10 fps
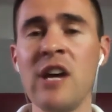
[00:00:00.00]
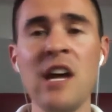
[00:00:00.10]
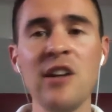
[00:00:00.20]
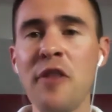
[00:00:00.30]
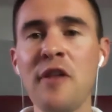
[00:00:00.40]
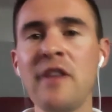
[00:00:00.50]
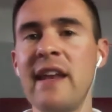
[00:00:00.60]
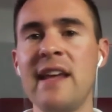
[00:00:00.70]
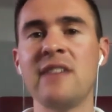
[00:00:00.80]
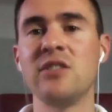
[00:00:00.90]
Nothing that
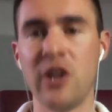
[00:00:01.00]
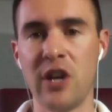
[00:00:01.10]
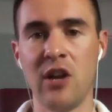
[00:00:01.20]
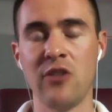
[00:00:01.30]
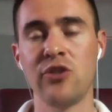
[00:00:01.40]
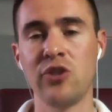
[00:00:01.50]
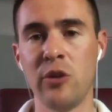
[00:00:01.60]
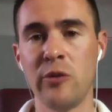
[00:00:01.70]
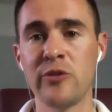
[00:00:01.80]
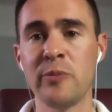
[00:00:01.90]
isn't done on other
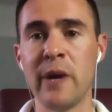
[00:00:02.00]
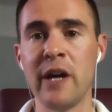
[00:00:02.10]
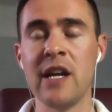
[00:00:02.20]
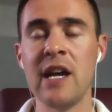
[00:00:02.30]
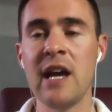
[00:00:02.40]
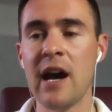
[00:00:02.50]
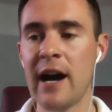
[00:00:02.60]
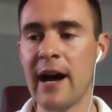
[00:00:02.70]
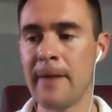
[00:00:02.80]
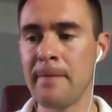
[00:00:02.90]
shows, but
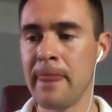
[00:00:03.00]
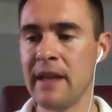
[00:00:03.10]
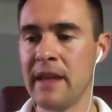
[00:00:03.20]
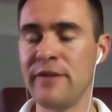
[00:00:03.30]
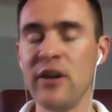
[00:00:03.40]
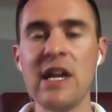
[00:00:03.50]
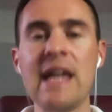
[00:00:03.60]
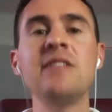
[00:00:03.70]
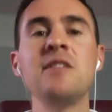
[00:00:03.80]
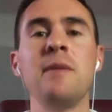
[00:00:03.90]
it's a very
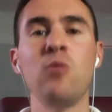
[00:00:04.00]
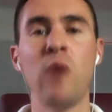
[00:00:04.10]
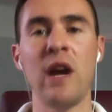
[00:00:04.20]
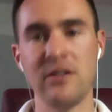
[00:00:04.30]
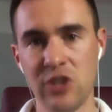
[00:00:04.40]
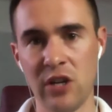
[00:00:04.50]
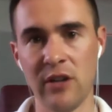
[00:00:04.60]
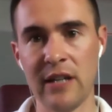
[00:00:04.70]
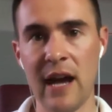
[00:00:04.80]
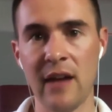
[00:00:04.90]
intimate way of sharing
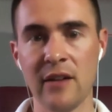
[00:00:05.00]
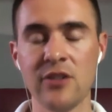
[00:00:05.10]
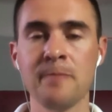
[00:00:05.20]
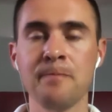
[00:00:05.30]
knowledge.